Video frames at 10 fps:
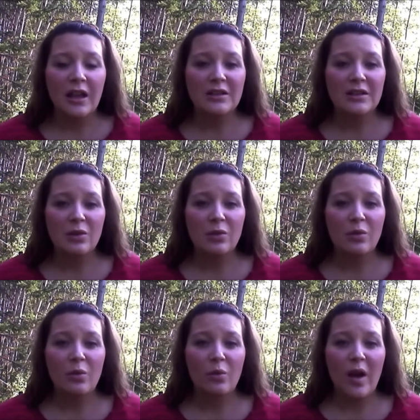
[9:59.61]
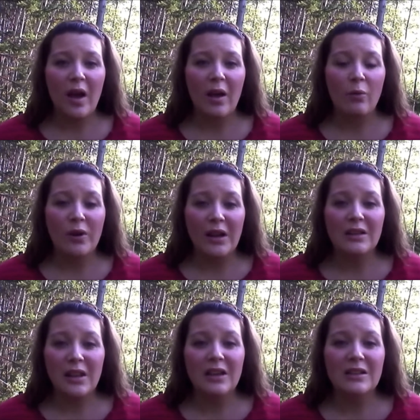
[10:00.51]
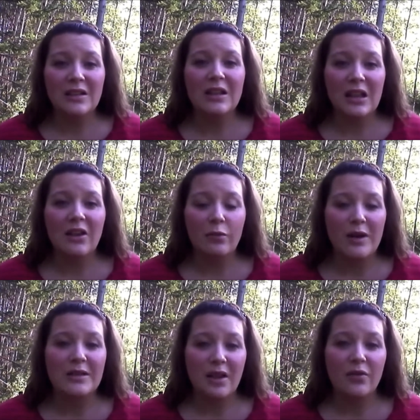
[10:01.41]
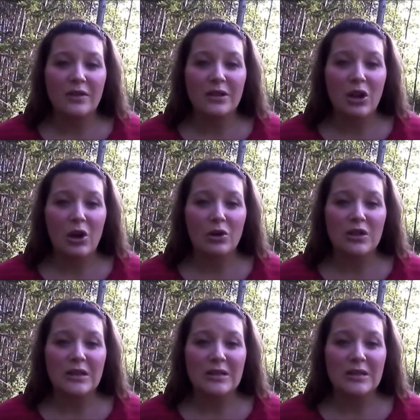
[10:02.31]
And so what I like to think of myself as a coach is